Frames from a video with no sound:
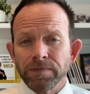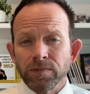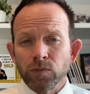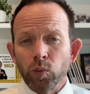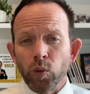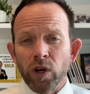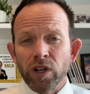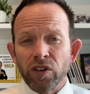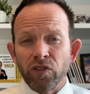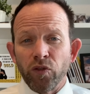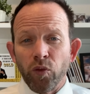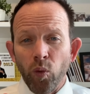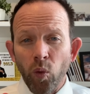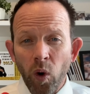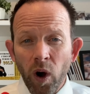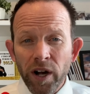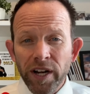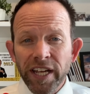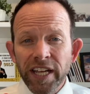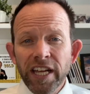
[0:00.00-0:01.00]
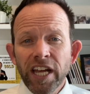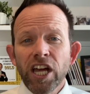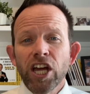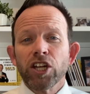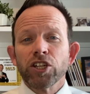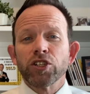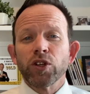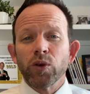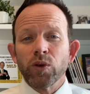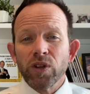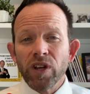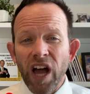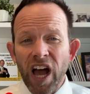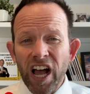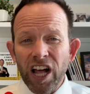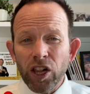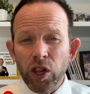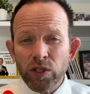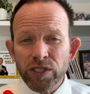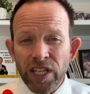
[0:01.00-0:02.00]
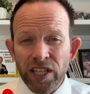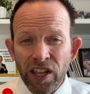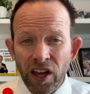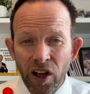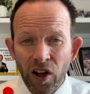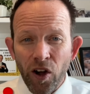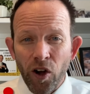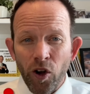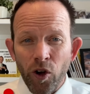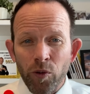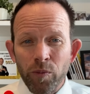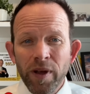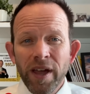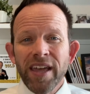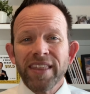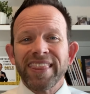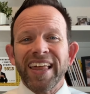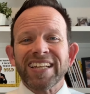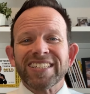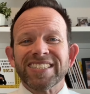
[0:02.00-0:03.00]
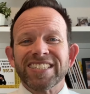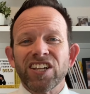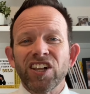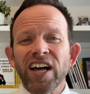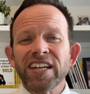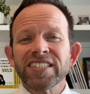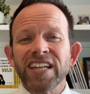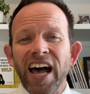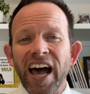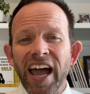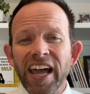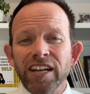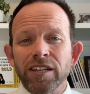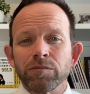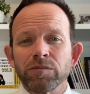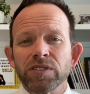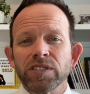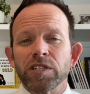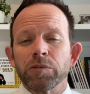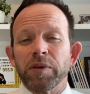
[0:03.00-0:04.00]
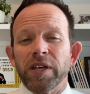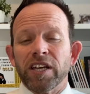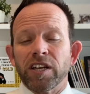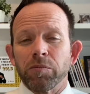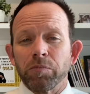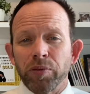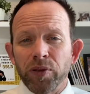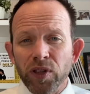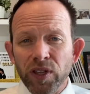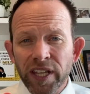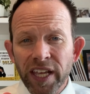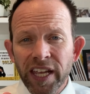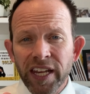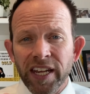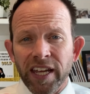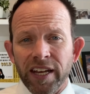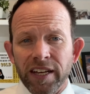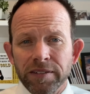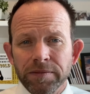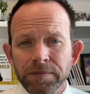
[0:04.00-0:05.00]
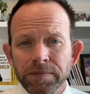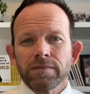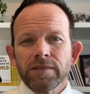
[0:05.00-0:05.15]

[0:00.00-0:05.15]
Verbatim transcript: Word of warning, do not close on the home that still has items to be completed.